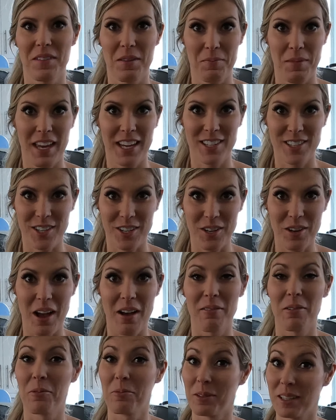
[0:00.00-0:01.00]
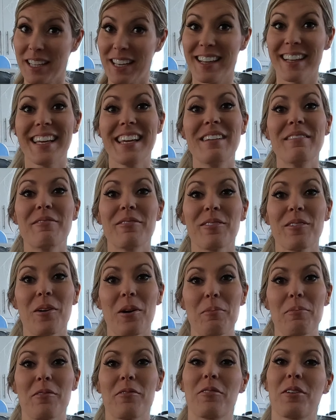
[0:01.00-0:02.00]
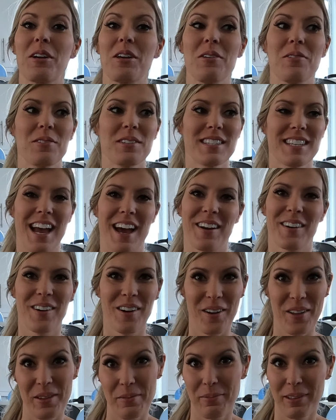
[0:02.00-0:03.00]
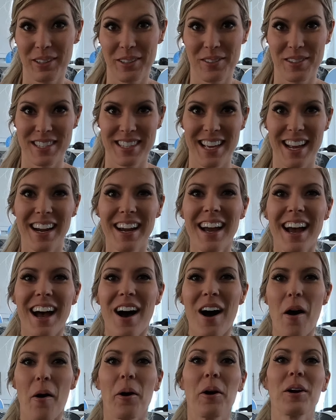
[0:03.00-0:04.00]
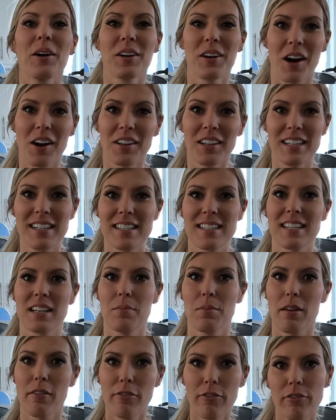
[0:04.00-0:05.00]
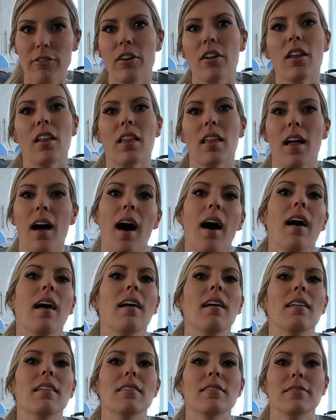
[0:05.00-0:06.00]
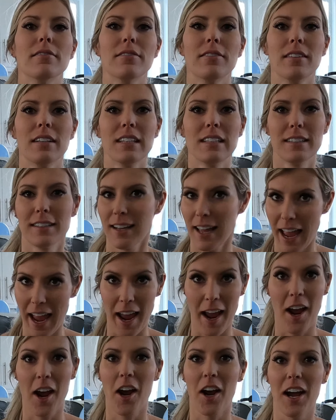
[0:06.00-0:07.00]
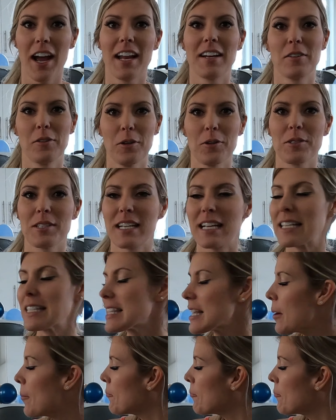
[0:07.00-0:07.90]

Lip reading: make sure you have a really clean floor before you scatter all the balloons there, or your garland is gonna be full of hair and grossness.